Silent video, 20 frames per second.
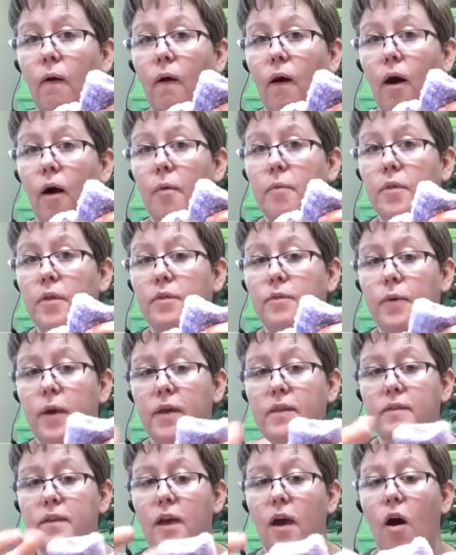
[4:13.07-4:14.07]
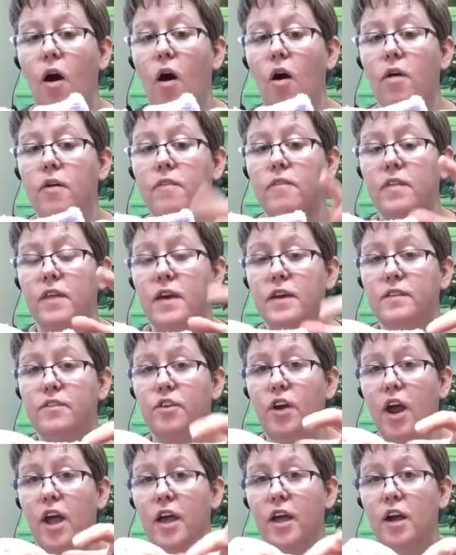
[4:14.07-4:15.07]
up this way. See, all of this
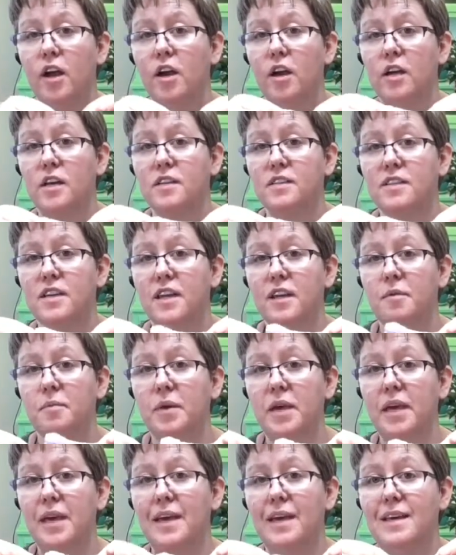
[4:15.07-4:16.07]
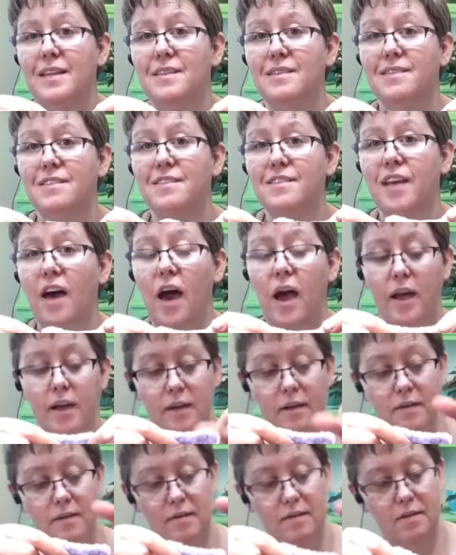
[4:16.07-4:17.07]
right here is gonna be inside.
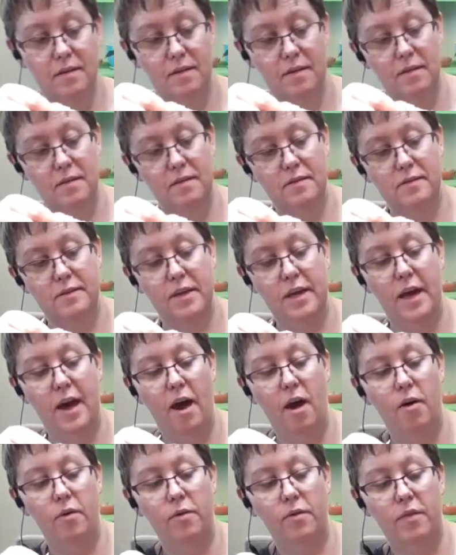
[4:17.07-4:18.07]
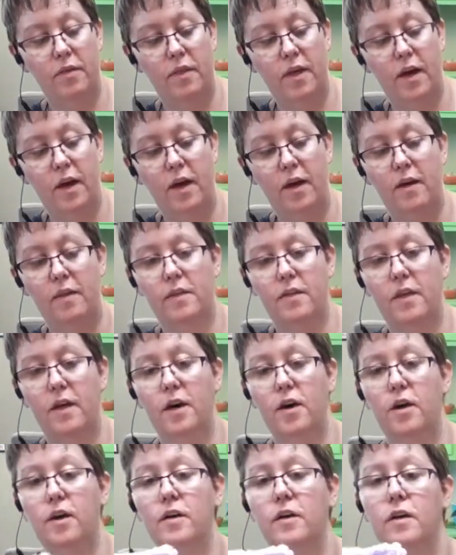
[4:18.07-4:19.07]
See how the
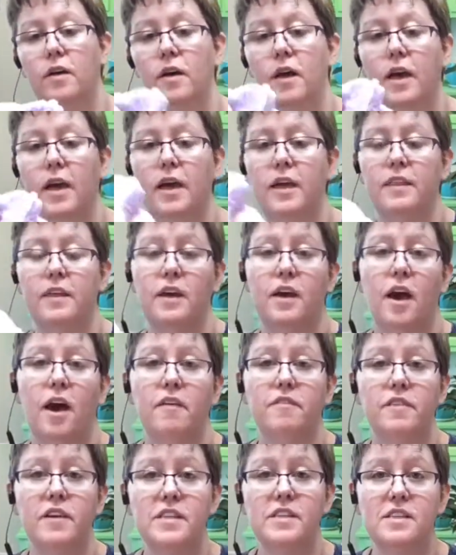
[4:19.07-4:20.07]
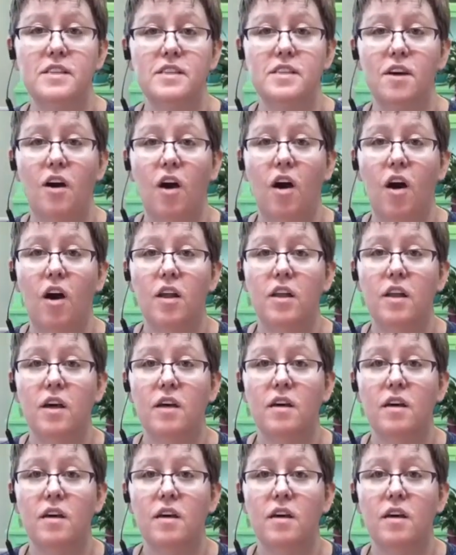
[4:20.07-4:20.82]
the the cuff isn't on